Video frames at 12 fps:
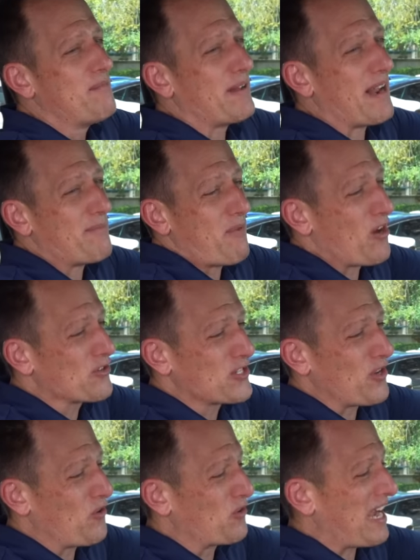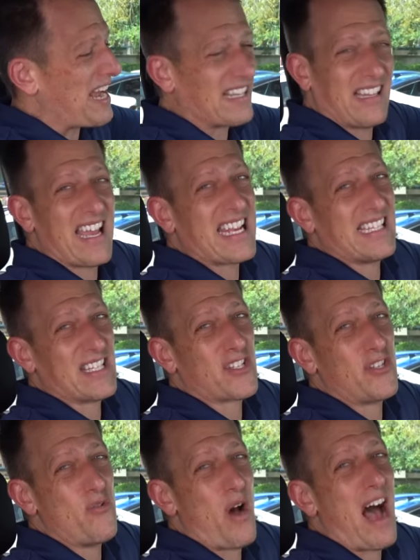but I'm also kind of liking
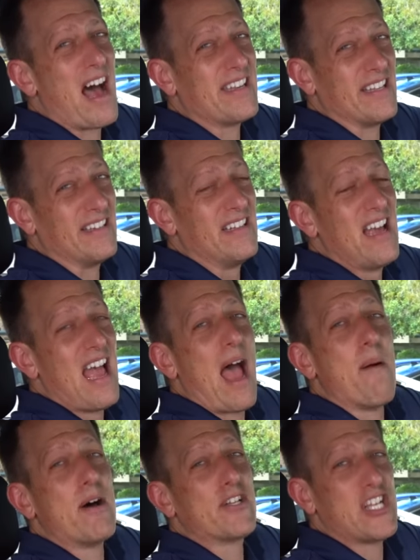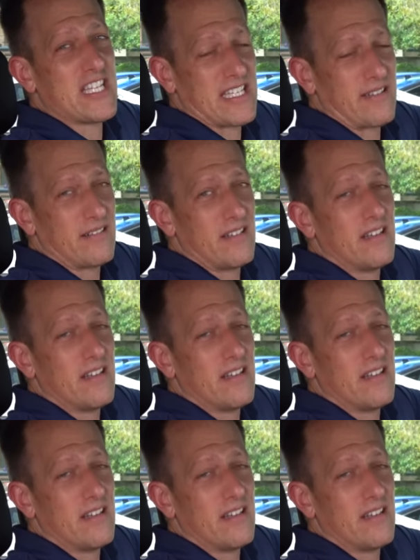this new Honda. How much is it?